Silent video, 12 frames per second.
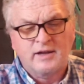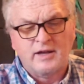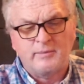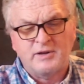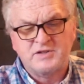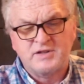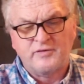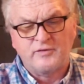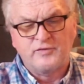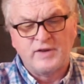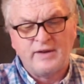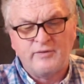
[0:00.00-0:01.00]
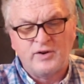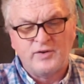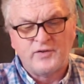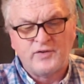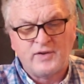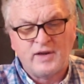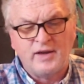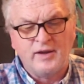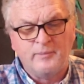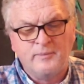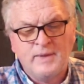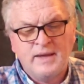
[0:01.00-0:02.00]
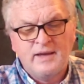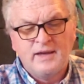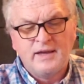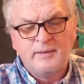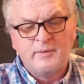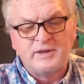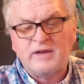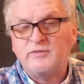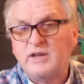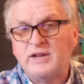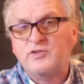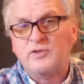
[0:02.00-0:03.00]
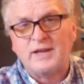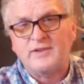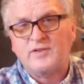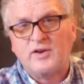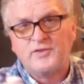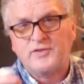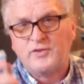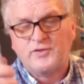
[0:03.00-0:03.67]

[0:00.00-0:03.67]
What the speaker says: Got a bunch of different flavors, but they have electrolytes also.